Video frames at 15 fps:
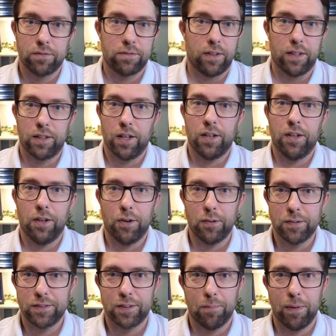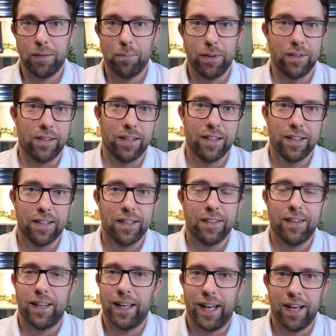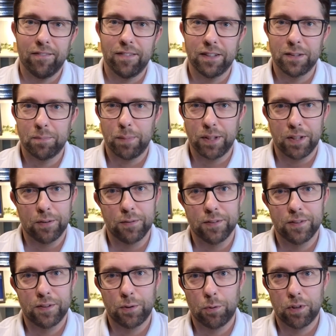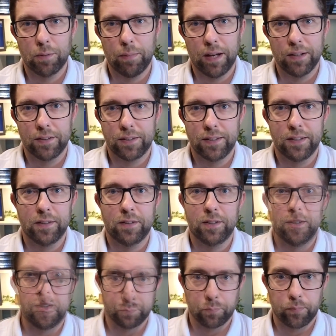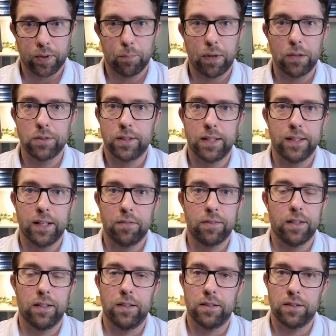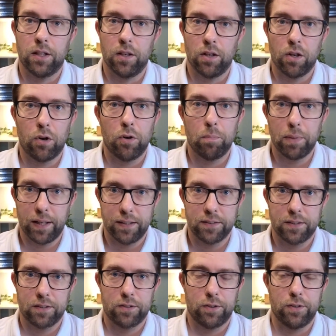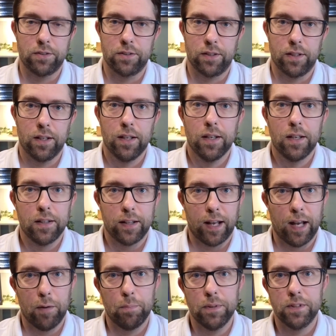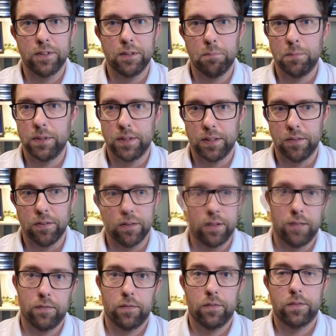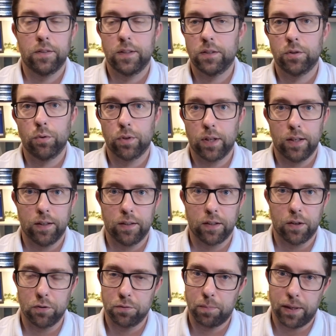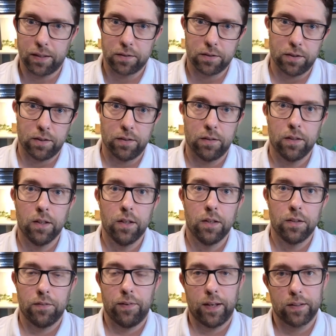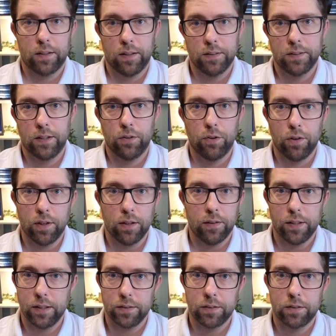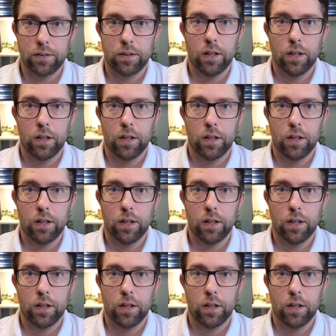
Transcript: I don't know. So maybe they have it but don't talk about it. But I would say definitely there's a lot of plastic surgery that happens in Brazil. So this all kind of goes back to the, the fact that I said earlier that